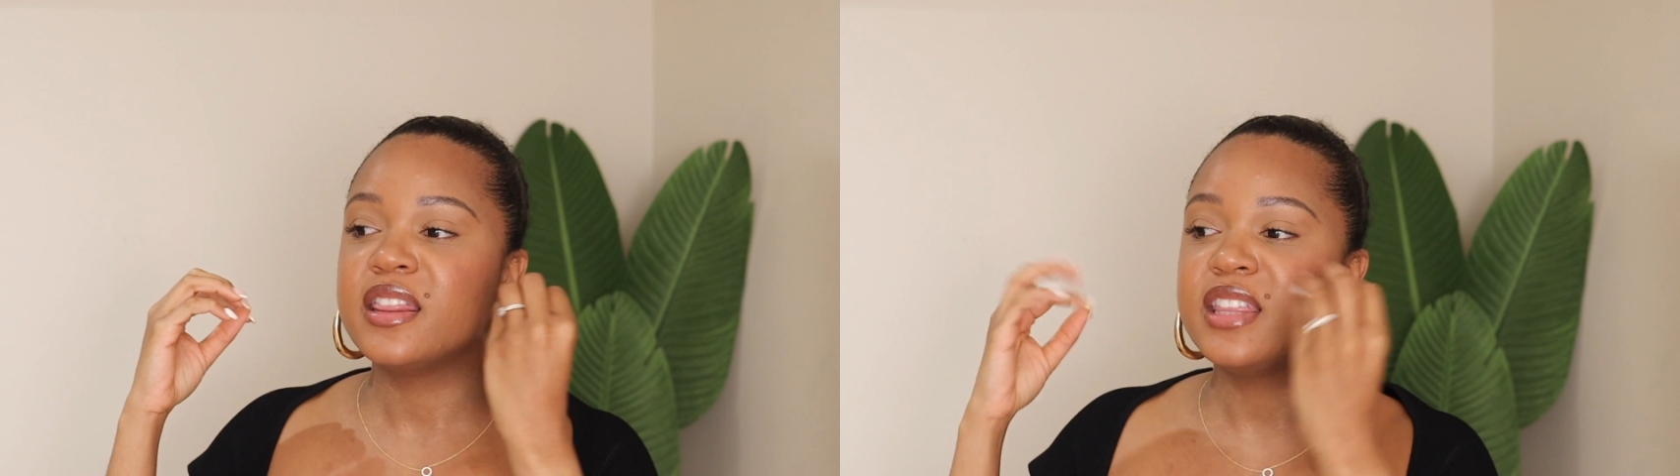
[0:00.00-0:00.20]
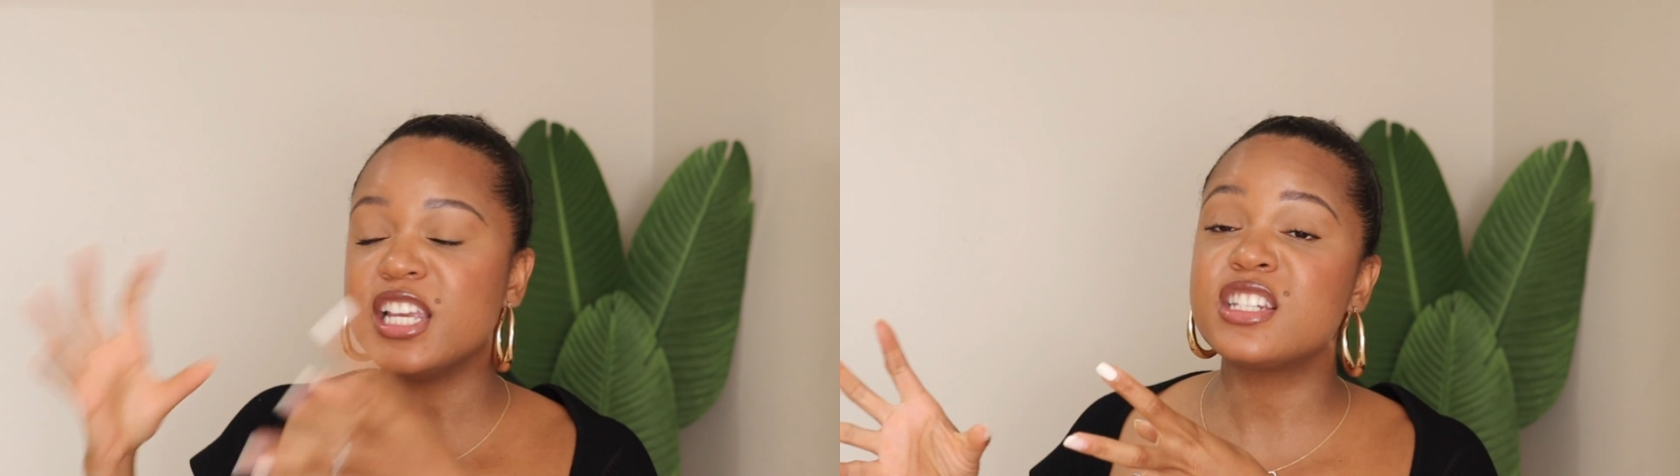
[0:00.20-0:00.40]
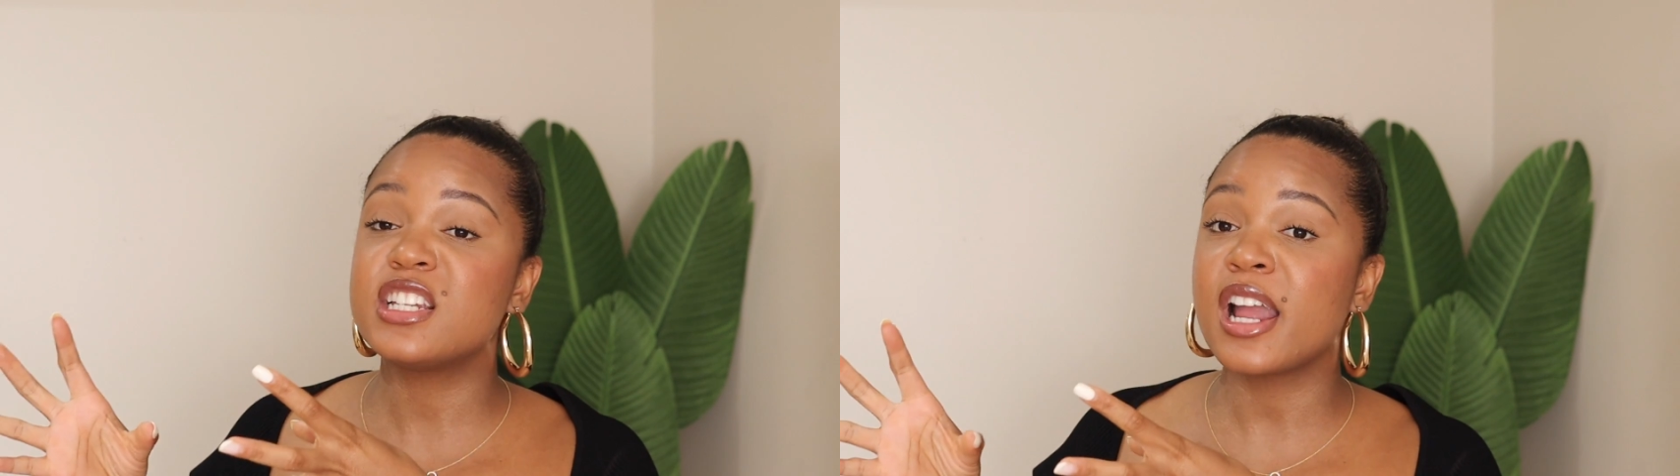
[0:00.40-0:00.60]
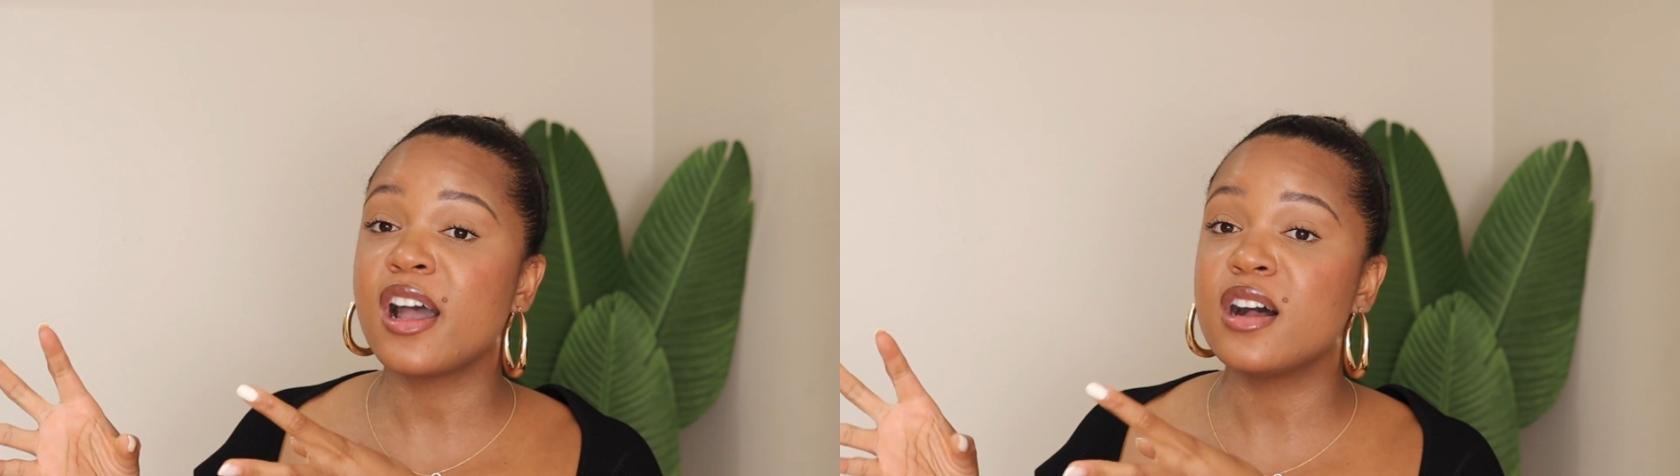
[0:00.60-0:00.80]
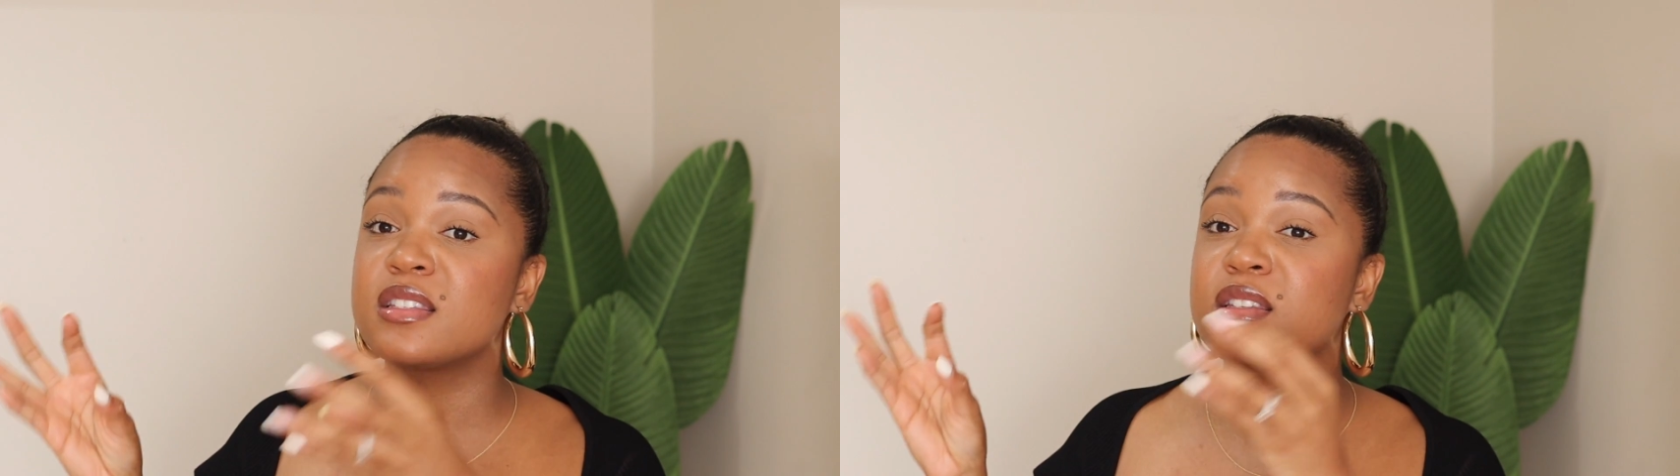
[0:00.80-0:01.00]
these
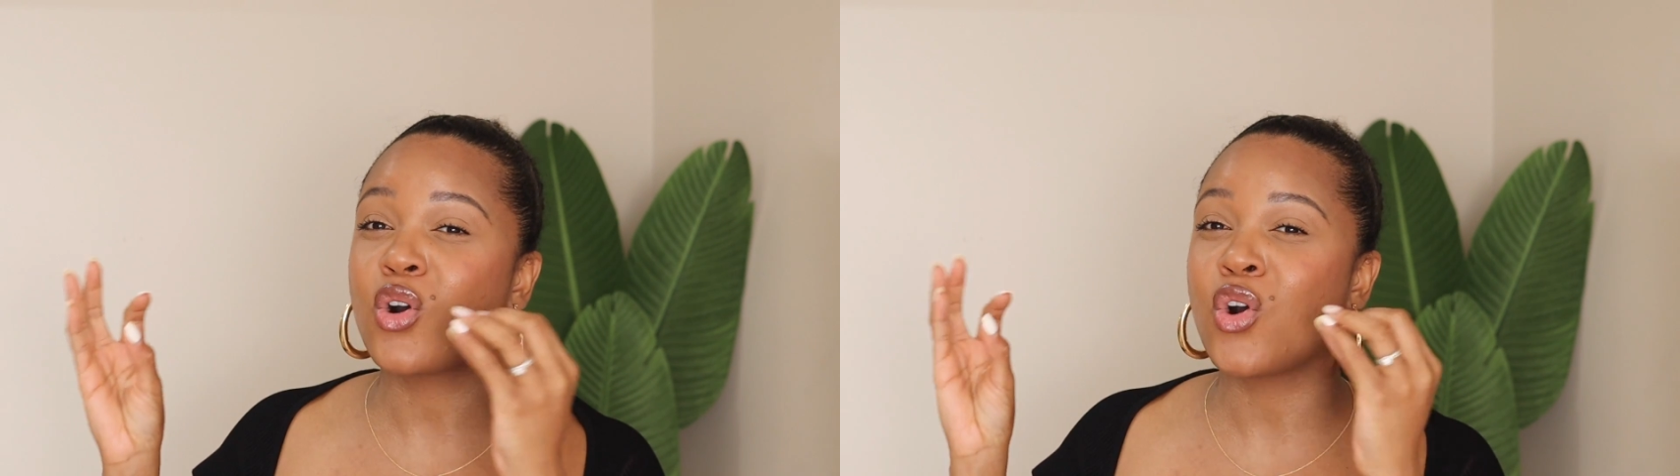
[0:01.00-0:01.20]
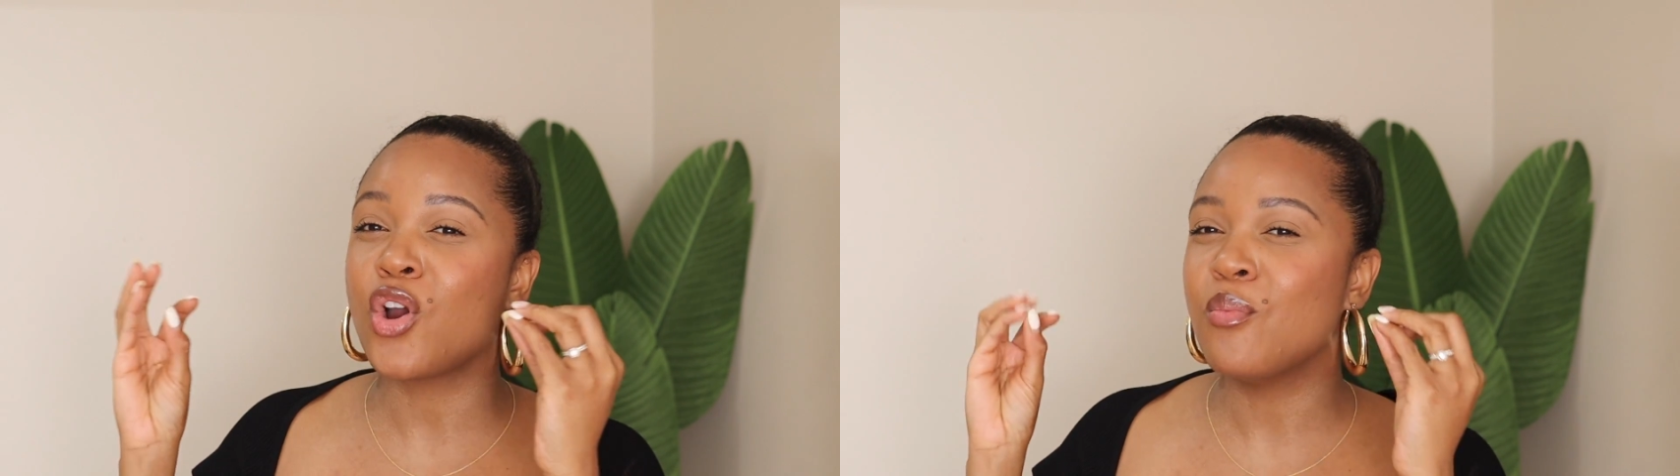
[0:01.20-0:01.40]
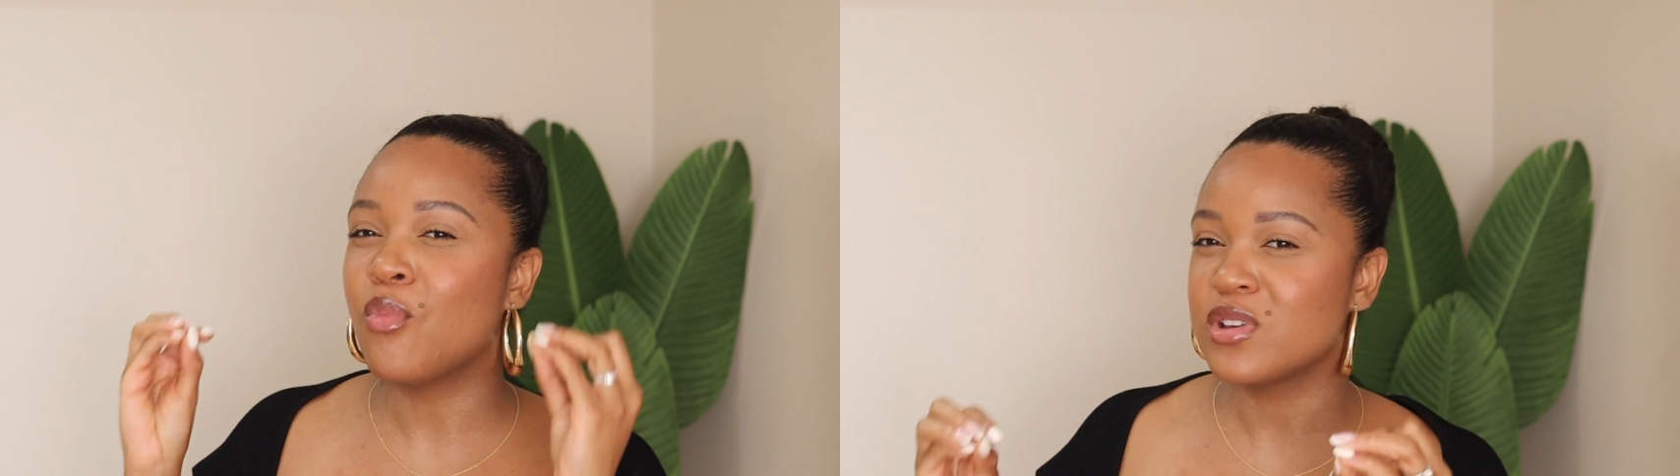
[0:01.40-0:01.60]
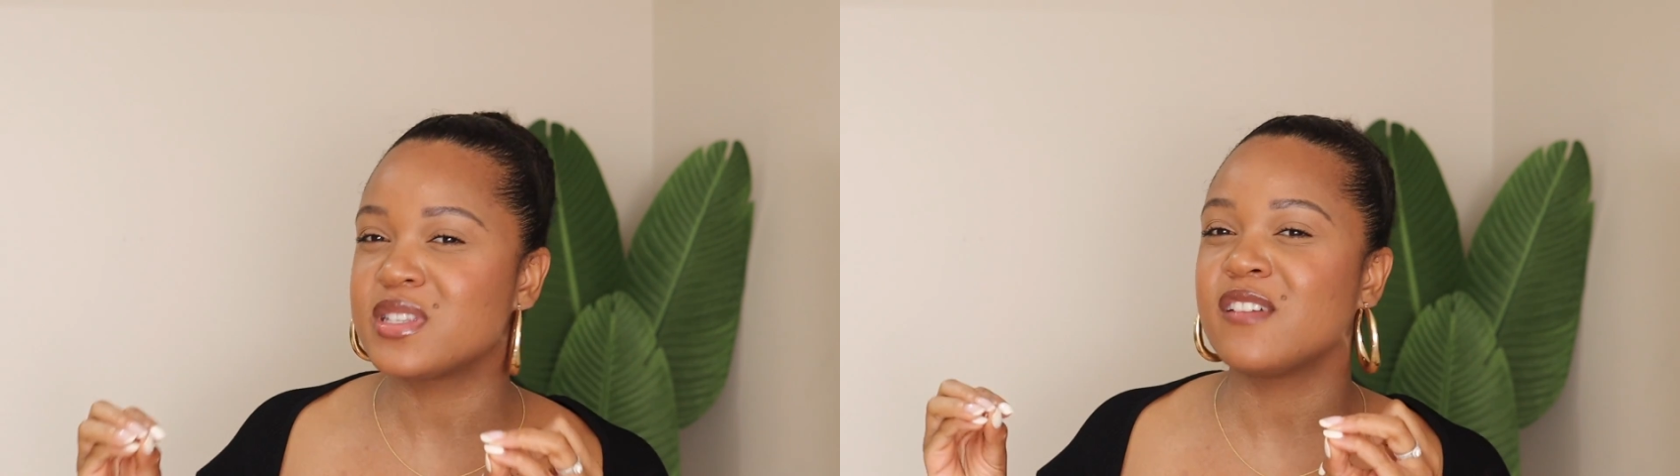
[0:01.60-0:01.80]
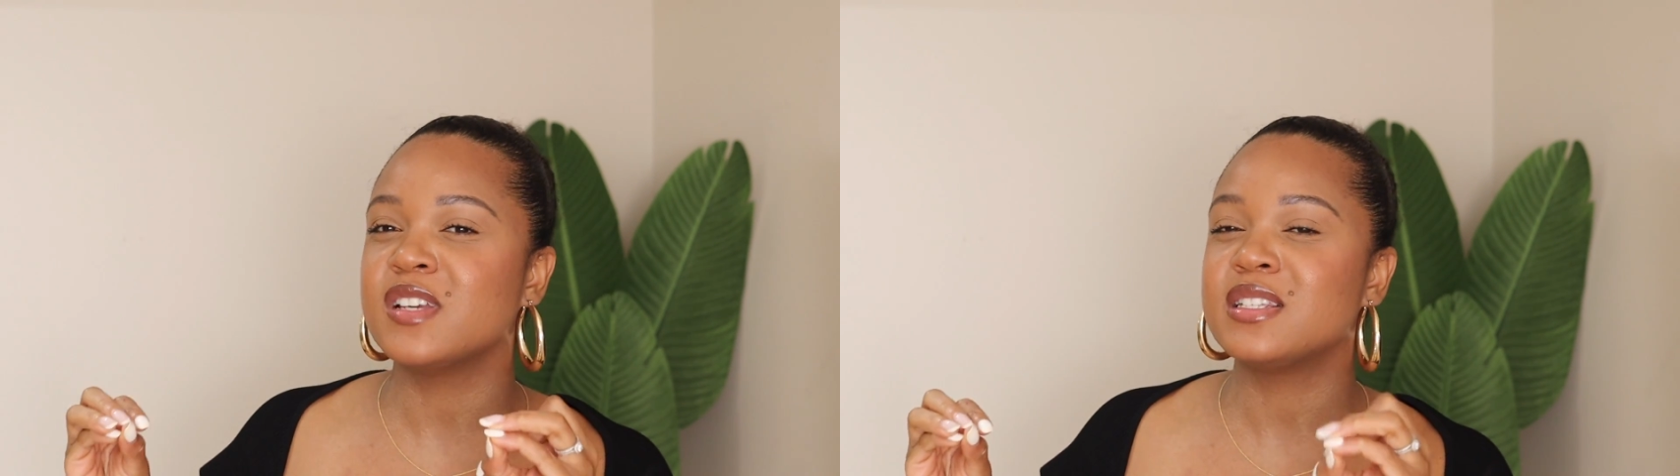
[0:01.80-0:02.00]
gels are
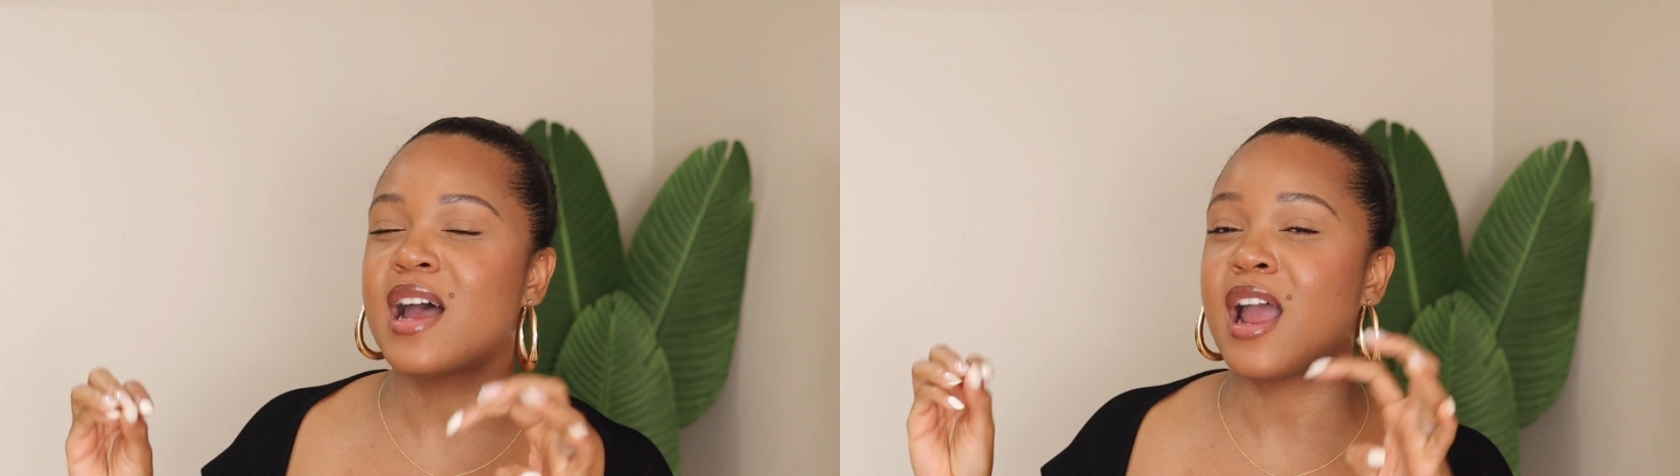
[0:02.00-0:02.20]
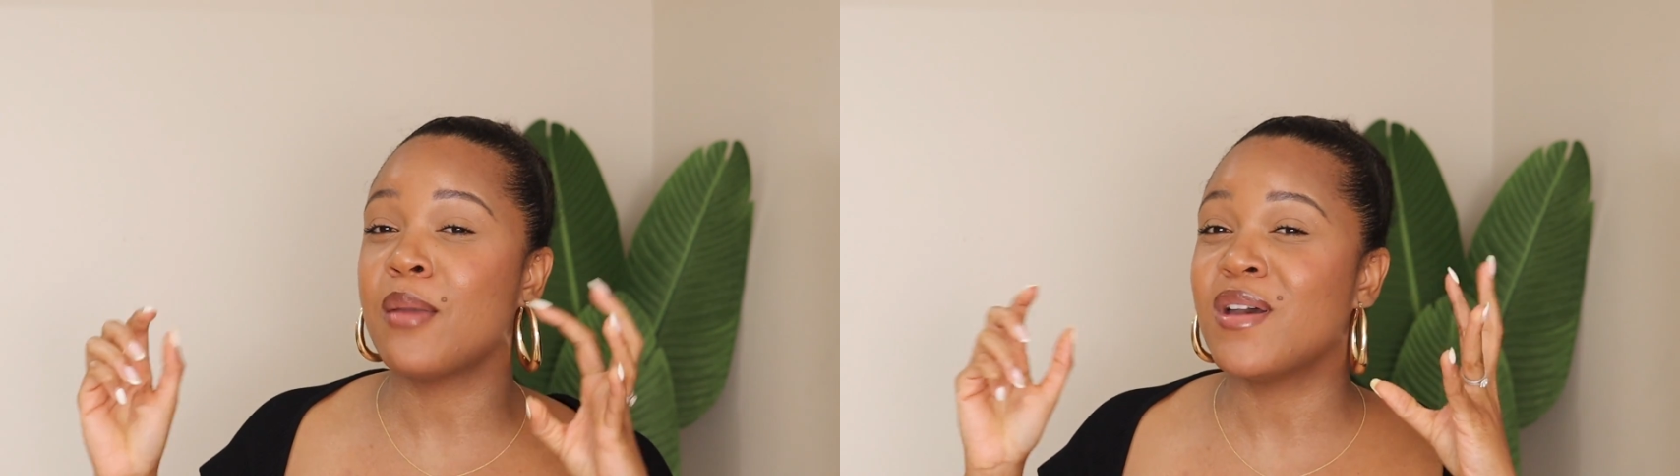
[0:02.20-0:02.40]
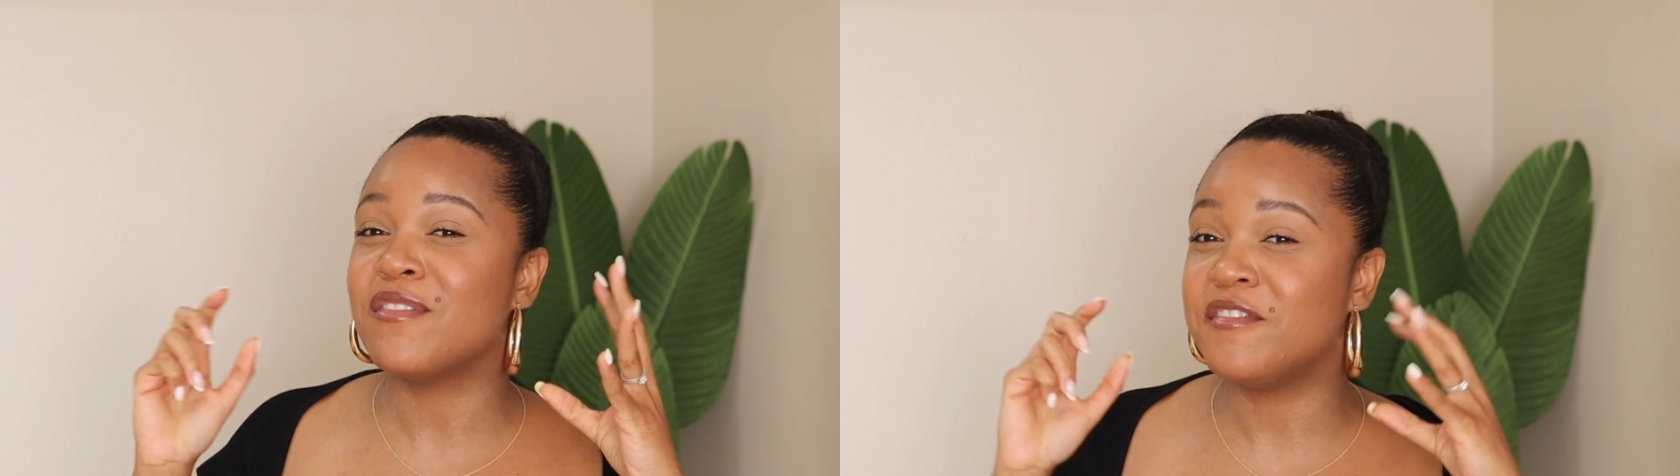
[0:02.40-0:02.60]
most of the time